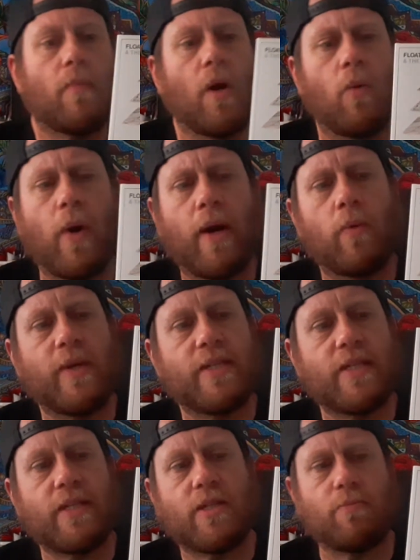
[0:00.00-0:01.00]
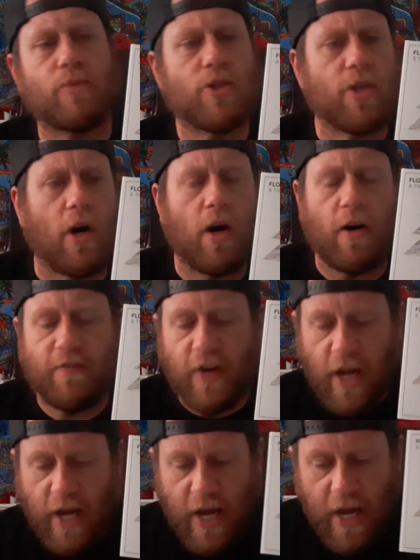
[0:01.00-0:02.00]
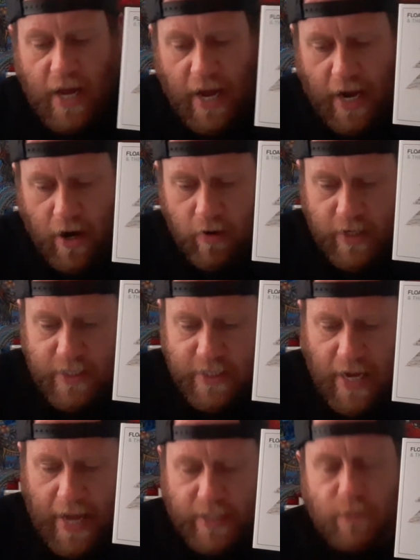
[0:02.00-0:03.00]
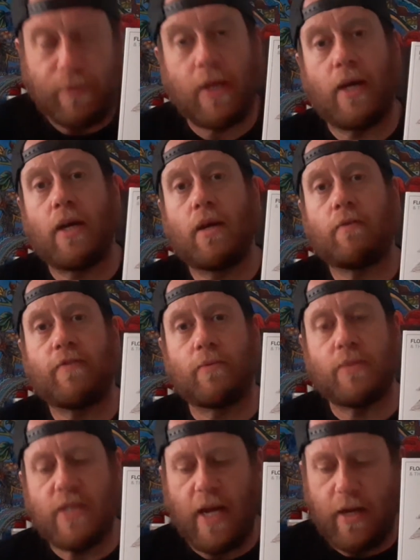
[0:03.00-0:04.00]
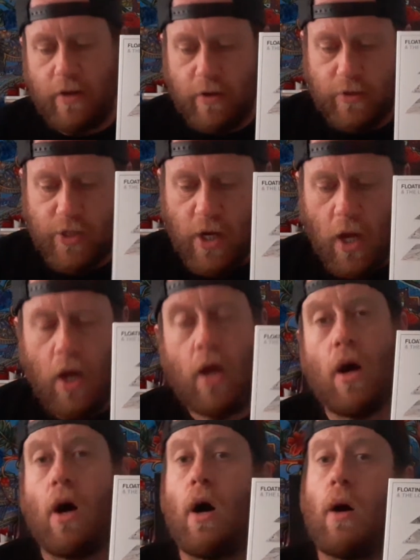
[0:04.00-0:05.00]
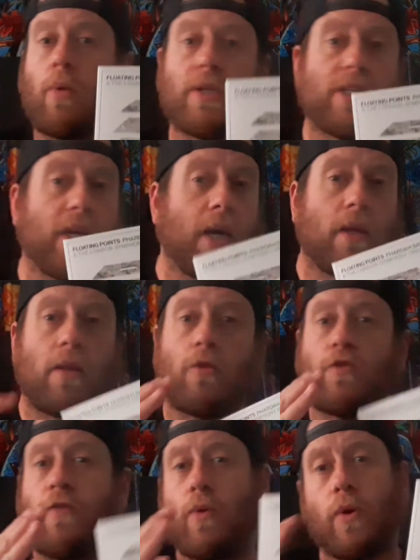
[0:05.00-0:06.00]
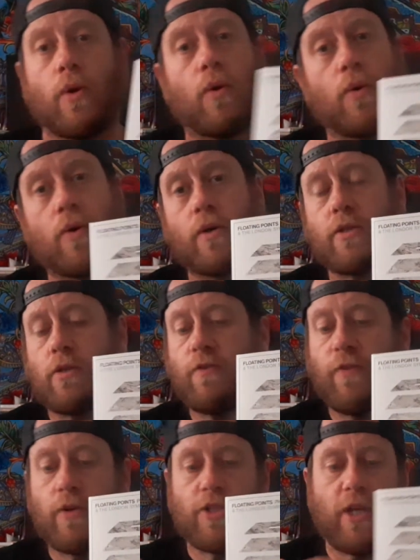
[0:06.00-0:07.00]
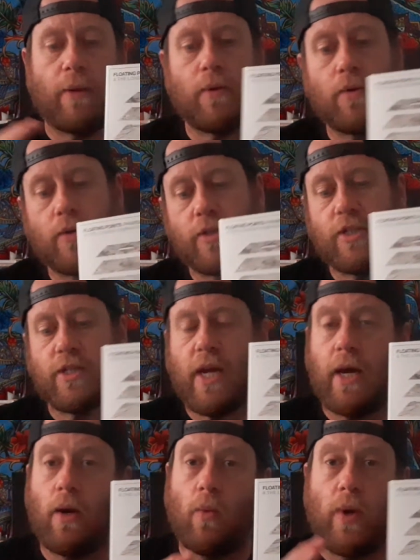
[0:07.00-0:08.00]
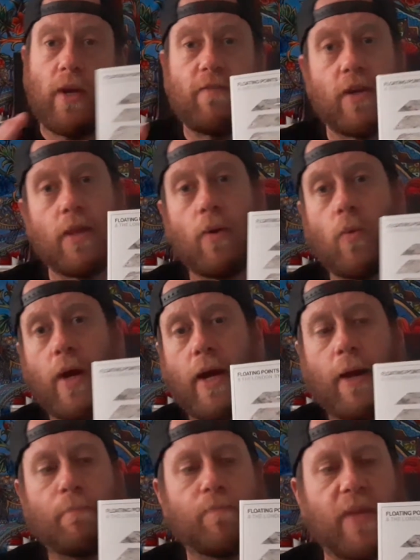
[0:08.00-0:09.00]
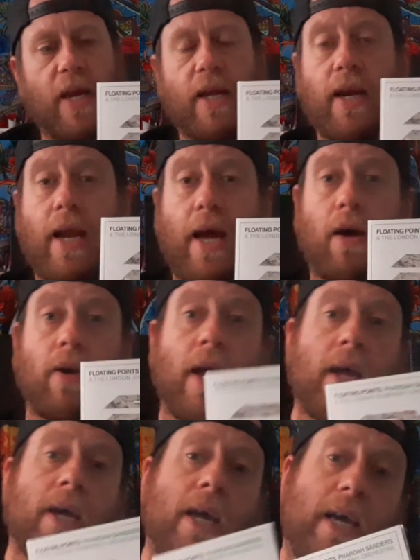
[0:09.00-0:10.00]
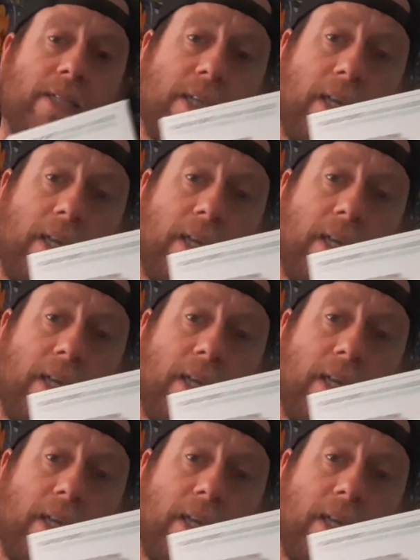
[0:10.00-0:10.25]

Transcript: where we see some soft, airy sax playing from Sanders. Once again, those 4 chords, those 4 same chords, just kind of weaving their way in and out as the